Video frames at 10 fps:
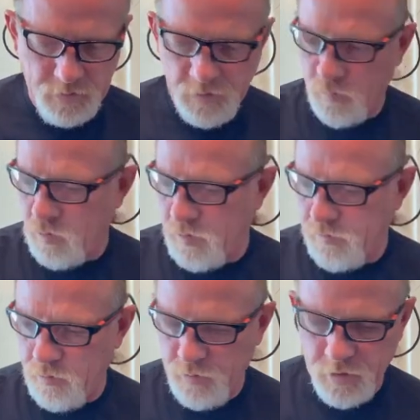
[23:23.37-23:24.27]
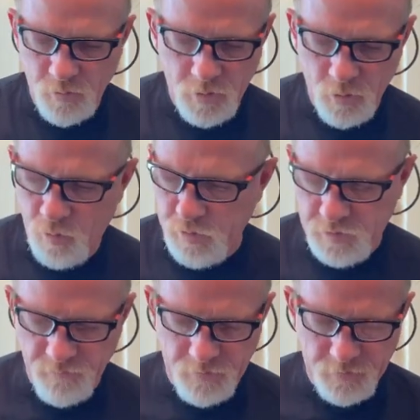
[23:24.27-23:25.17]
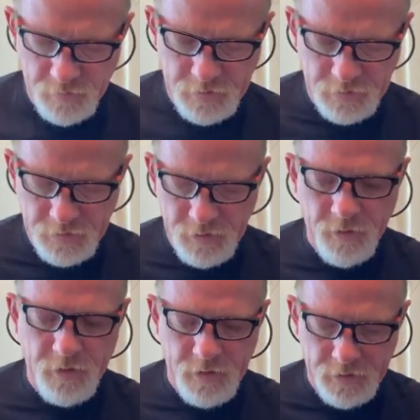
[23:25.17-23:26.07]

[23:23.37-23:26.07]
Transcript: And I'll run through here real quick of everything I carried.